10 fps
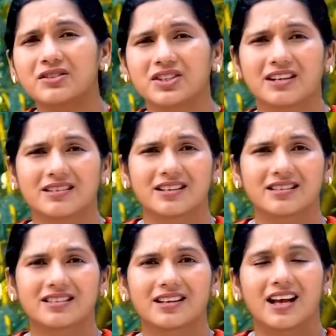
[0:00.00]
to
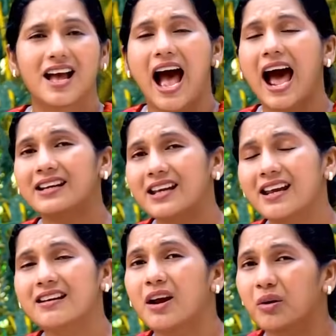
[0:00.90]
Jesus and
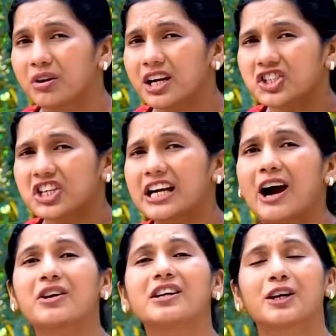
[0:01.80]
in reaching out in